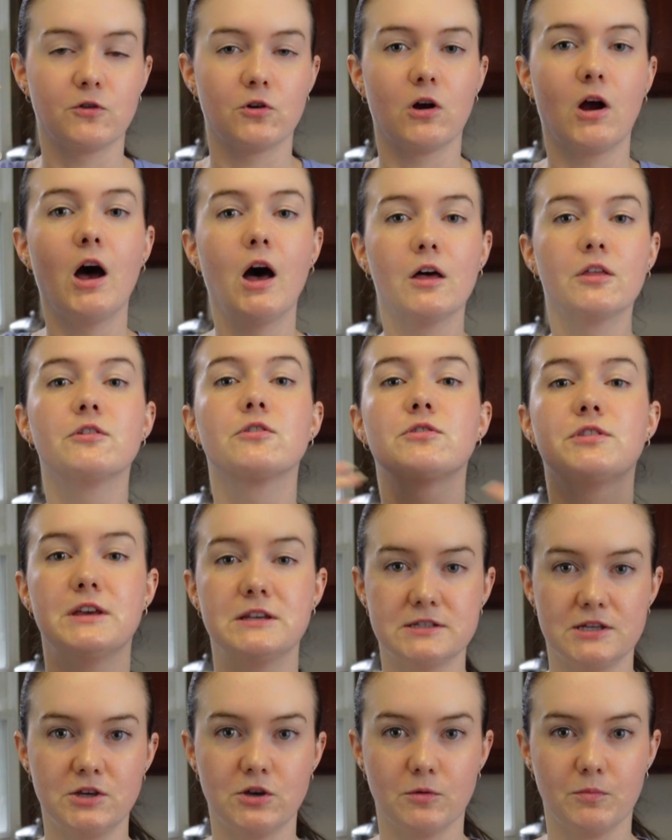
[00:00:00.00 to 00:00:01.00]
for other
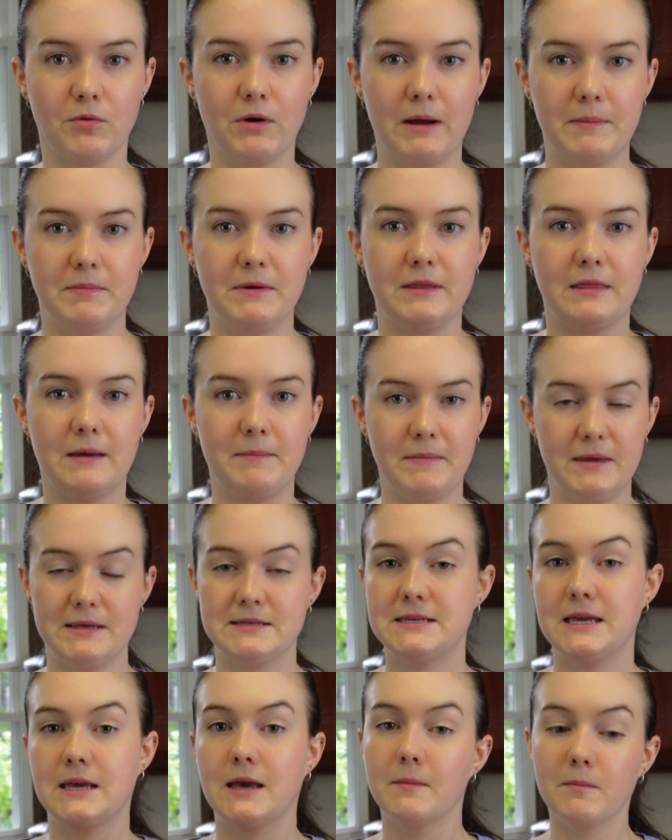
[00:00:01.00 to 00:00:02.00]
things that you're prepping that may
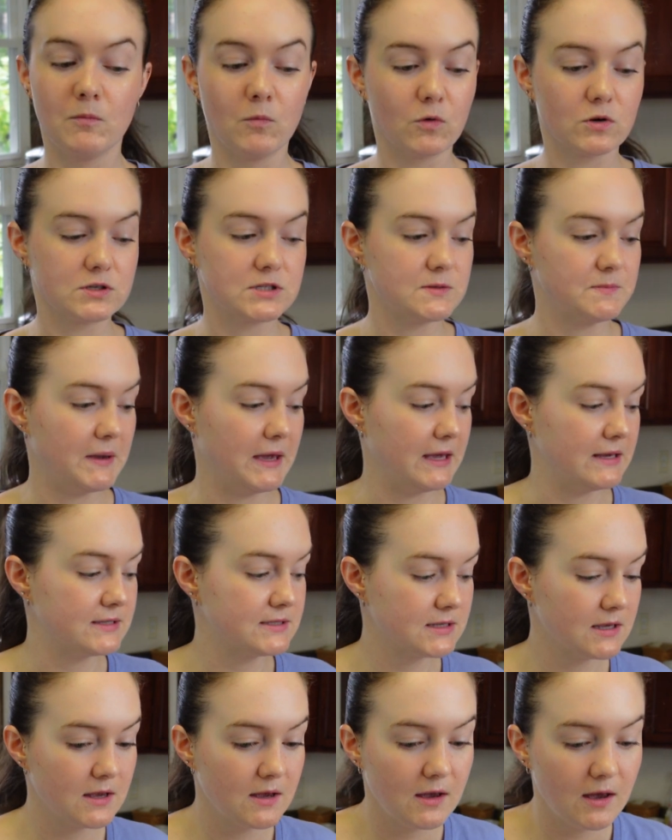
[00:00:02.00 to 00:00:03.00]
take up more
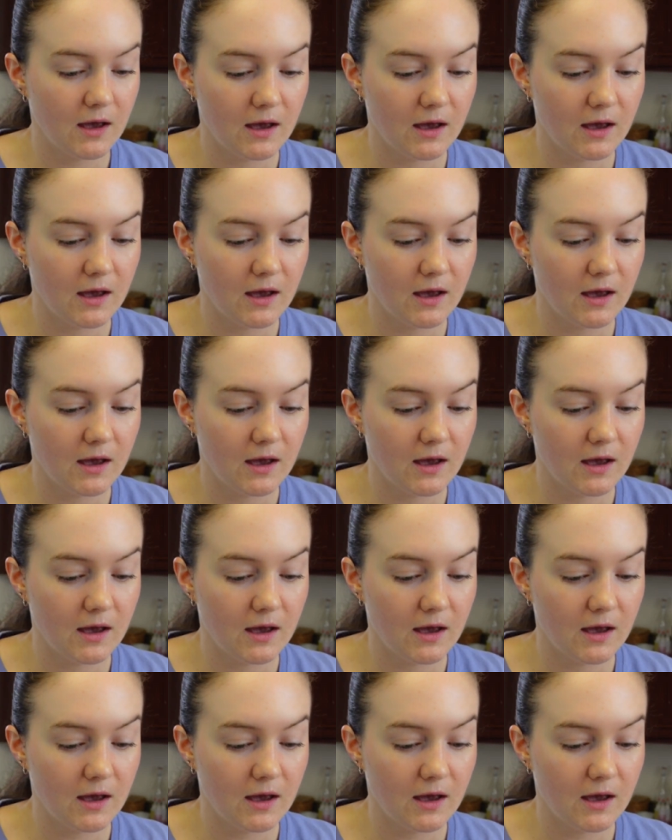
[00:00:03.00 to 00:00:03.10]
space.